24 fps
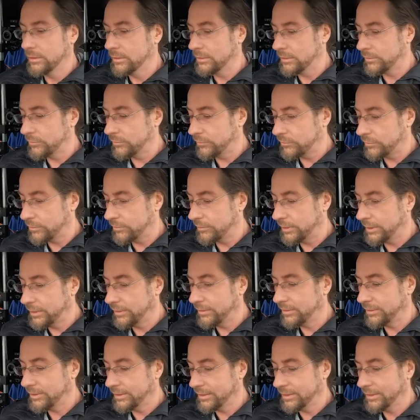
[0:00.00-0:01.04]
Doesn't show
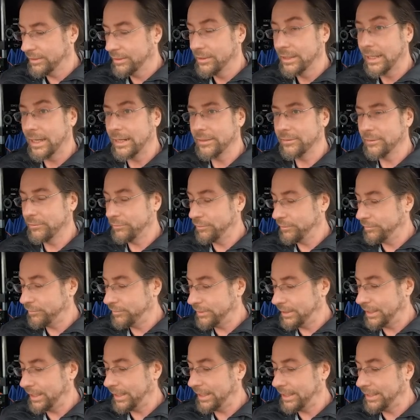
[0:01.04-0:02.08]
anything.
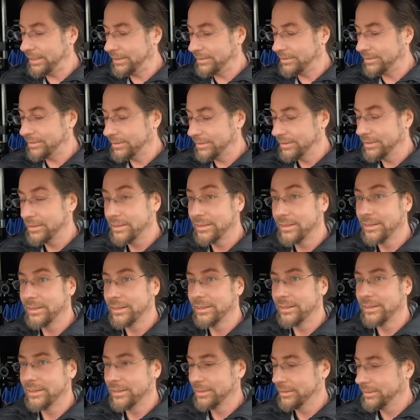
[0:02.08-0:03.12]
158.
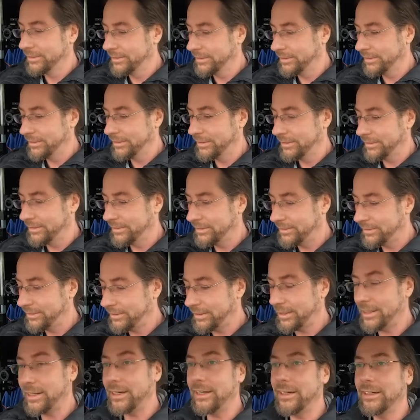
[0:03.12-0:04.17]

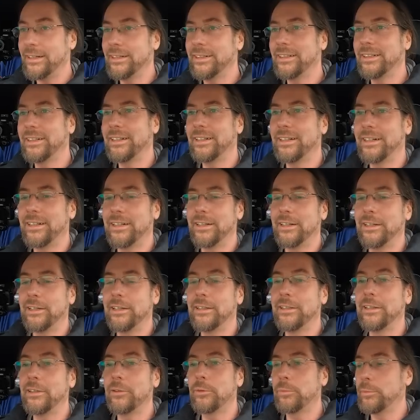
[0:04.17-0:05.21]
Yeah.
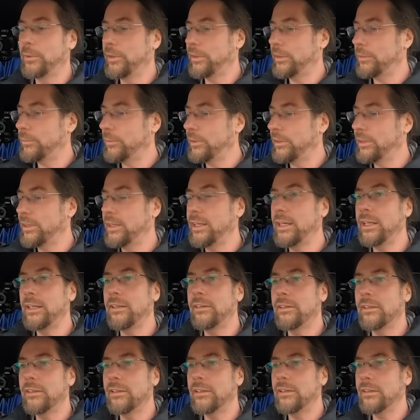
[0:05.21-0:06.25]
And this with heat,
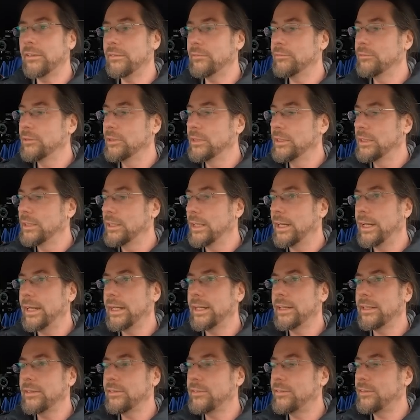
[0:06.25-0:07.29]
I
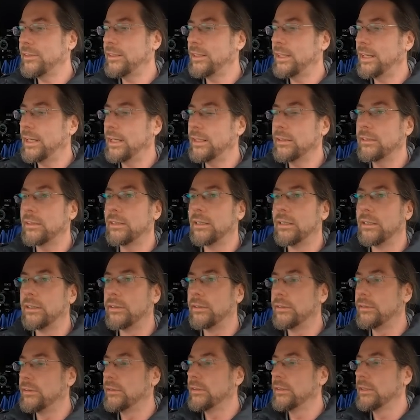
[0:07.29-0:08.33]
can see that.
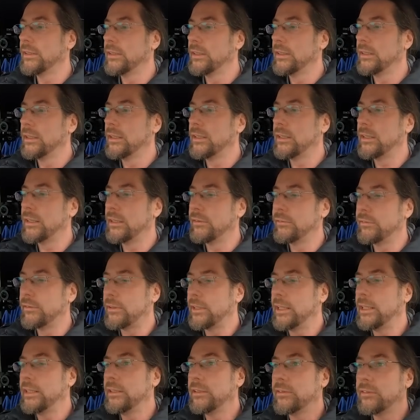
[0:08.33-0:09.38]
I have
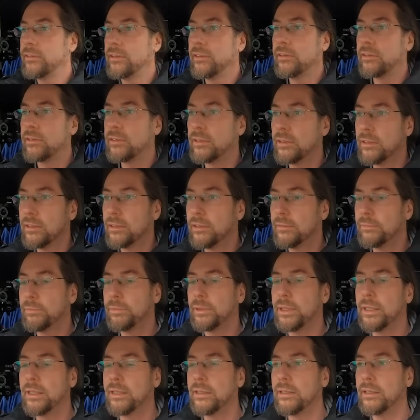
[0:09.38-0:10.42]
lane assist on,
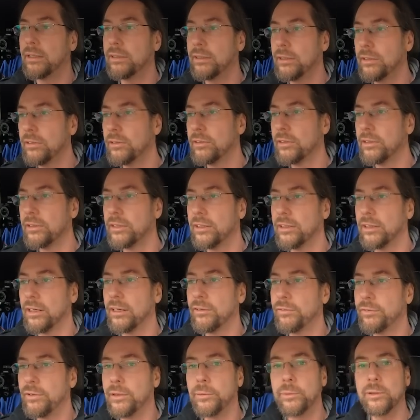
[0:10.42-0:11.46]
but I didn't turn it
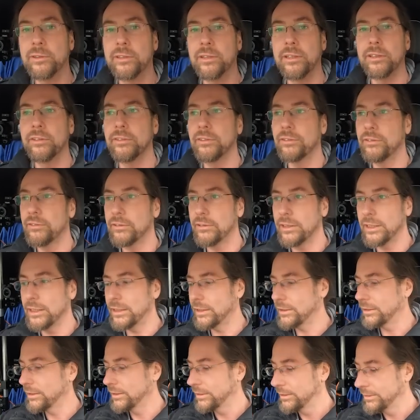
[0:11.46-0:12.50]
off. I was
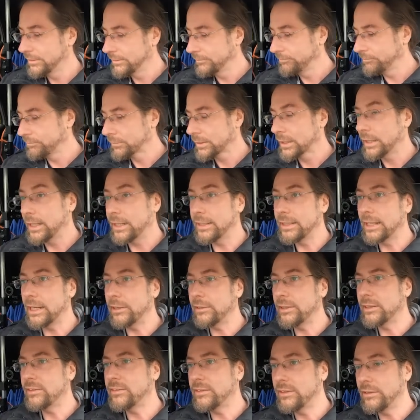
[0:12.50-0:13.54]
concentrated. And now
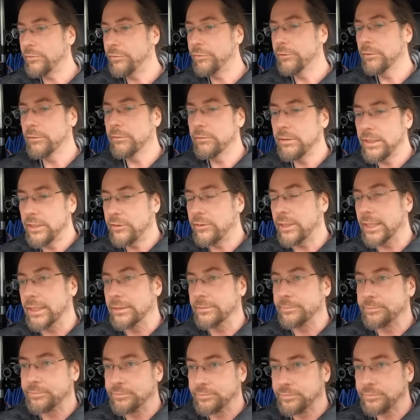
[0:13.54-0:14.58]
let's see full
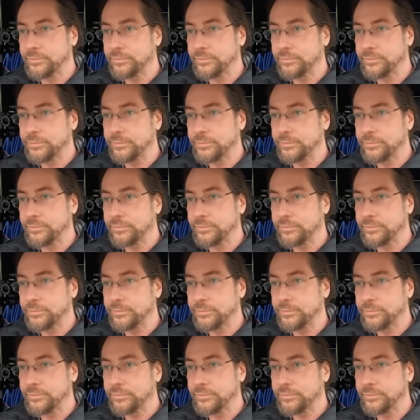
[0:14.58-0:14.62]
regen.